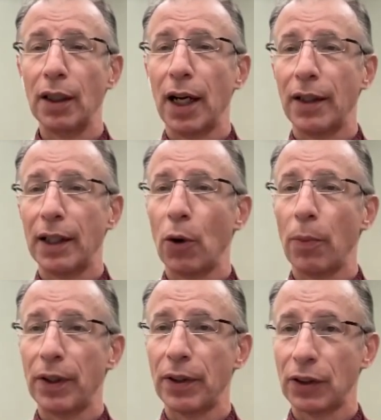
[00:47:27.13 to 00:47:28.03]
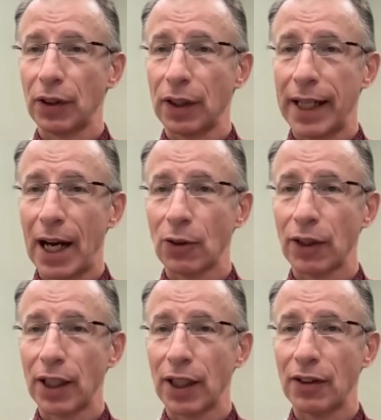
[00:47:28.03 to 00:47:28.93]
and they hope that the
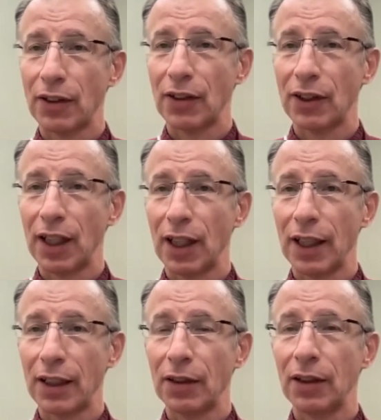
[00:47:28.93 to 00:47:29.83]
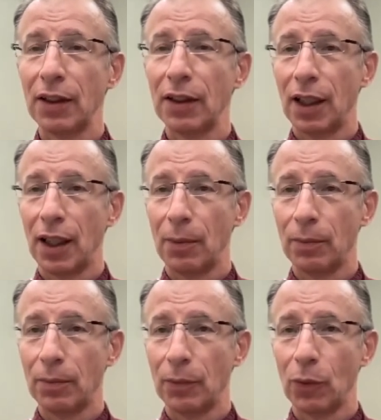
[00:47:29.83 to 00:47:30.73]
councillor that does get elected
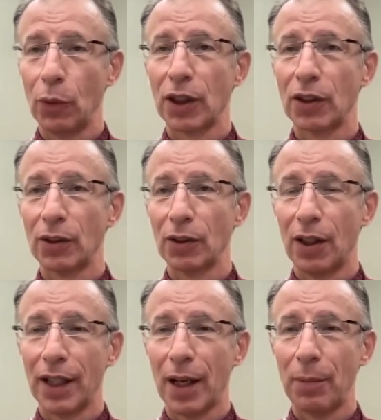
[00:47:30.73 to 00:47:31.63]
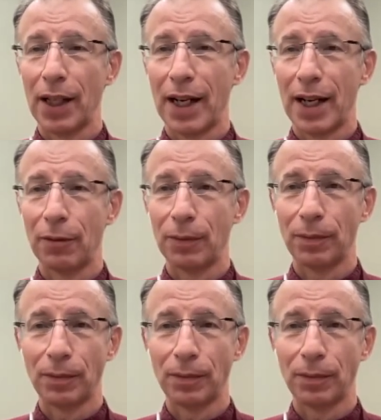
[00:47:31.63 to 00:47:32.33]
works on that behalf.